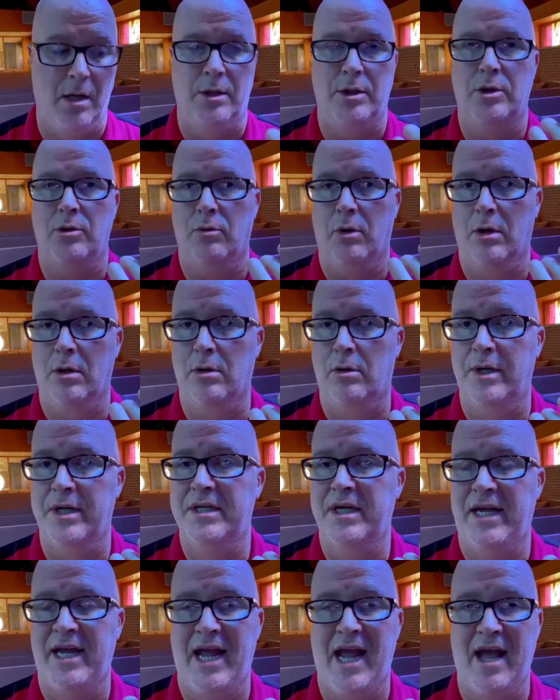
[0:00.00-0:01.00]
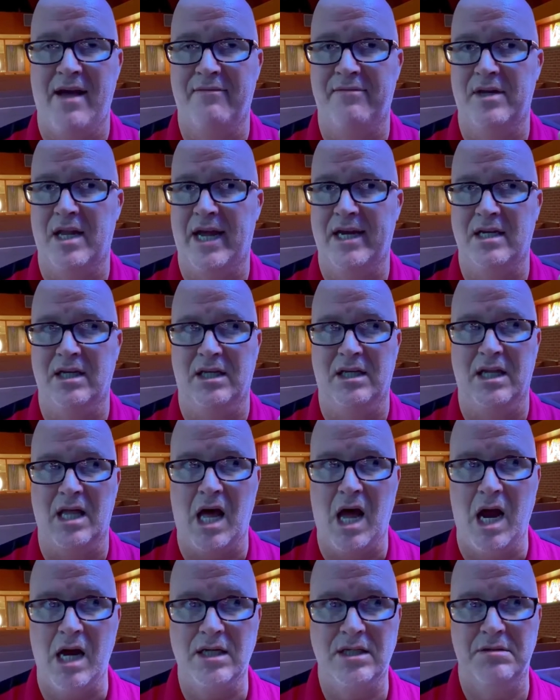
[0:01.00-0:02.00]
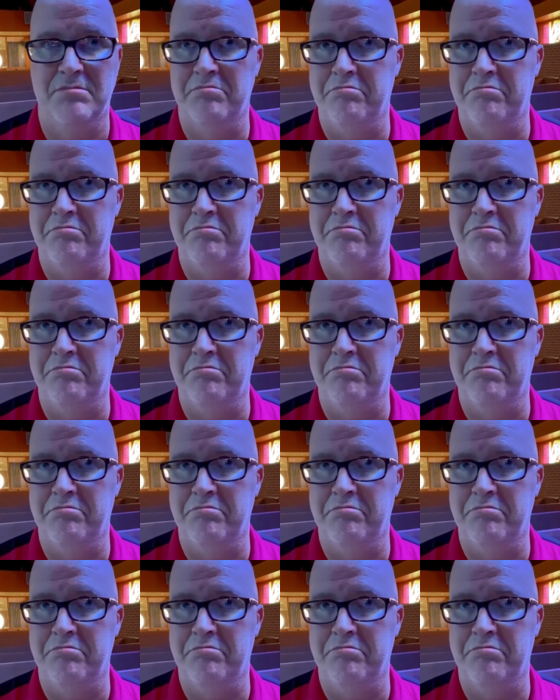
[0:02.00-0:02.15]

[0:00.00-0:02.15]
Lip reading: You are going to have like locked